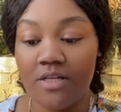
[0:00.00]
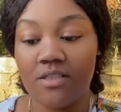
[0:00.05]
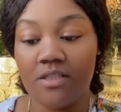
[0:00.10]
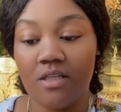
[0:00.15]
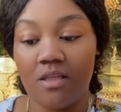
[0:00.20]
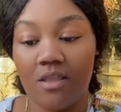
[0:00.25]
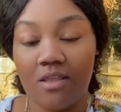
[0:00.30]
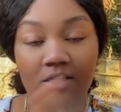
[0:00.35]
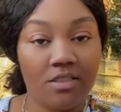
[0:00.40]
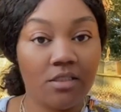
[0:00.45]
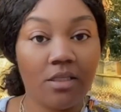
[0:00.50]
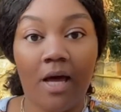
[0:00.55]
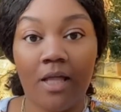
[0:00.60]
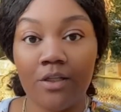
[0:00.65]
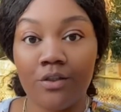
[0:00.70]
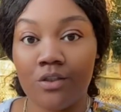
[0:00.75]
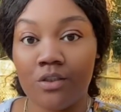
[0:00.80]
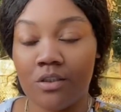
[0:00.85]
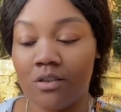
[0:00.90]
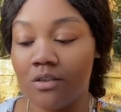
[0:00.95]
to this
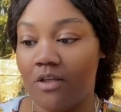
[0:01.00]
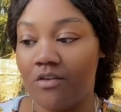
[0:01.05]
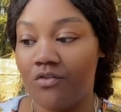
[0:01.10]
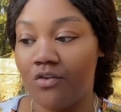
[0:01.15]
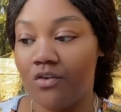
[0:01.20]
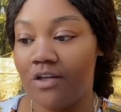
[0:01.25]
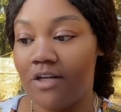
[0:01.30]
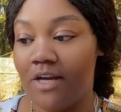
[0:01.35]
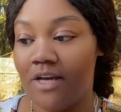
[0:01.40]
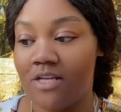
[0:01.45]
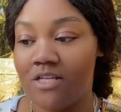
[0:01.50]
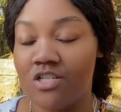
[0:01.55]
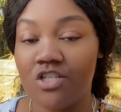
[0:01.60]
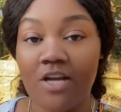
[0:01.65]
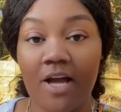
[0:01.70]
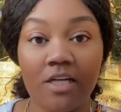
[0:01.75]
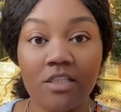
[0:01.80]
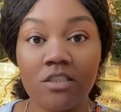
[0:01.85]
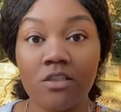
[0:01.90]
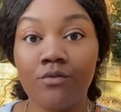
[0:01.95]
calendar, if you're in
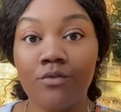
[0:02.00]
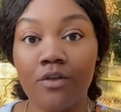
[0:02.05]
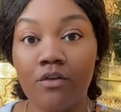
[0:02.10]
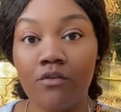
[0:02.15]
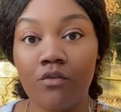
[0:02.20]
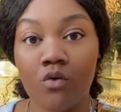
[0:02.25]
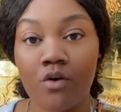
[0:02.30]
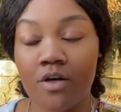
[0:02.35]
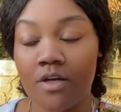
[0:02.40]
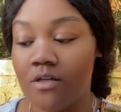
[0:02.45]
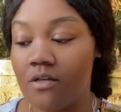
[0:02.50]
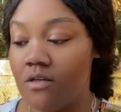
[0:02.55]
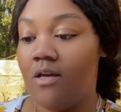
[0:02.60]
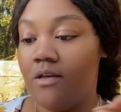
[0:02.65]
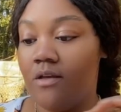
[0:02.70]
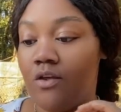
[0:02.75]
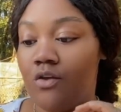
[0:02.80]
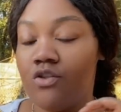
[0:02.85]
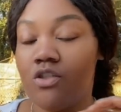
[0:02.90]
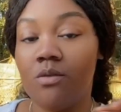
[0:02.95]
Jacksonville, Florida,
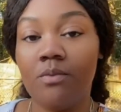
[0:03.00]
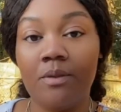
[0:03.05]
you should be